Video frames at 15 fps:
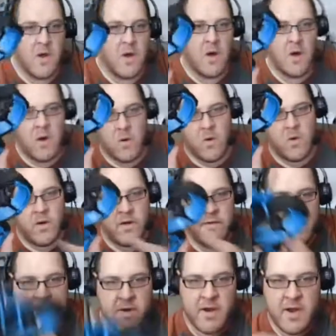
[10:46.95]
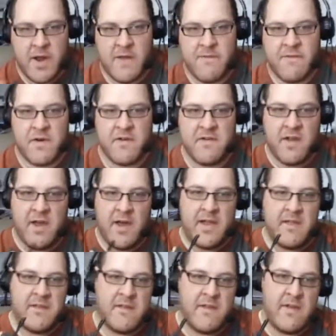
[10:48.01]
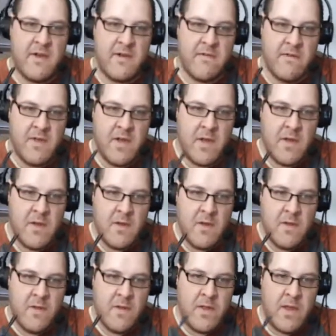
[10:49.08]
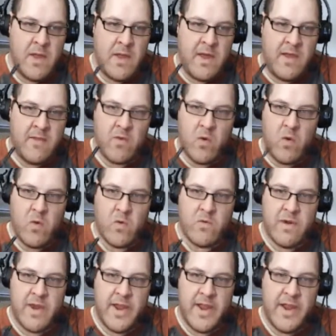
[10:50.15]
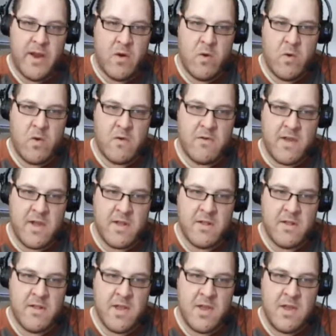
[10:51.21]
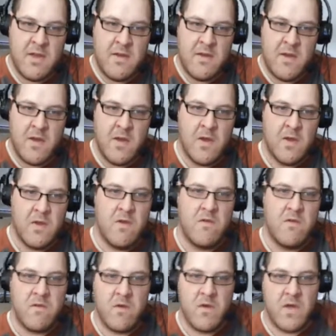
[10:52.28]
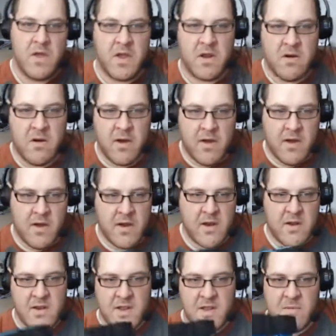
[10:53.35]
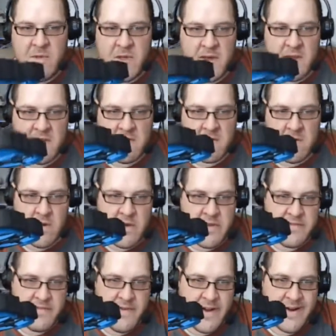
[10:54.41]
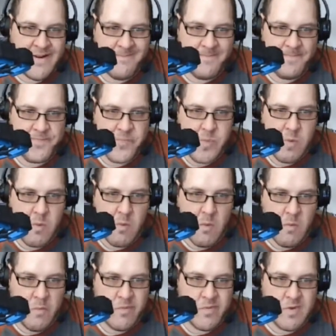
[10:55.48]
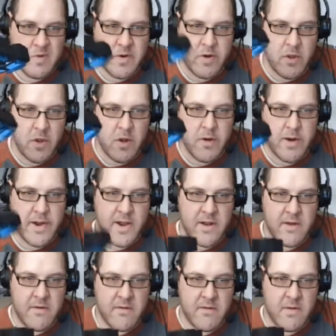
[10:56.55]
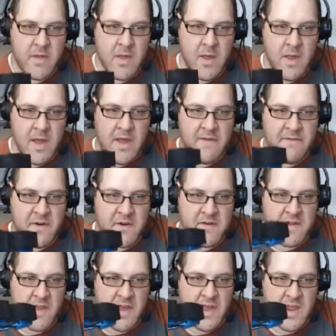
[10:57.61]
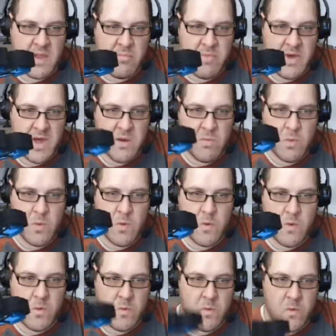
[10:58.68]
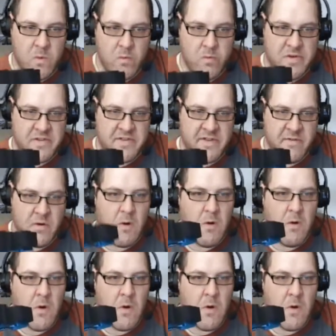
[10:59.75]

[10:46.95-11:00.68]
Oh, if you're into FR Sky stuff, it has holes right here horizontally, so you can run TBS Crossfire. So your long range FR Sky compatible receiver.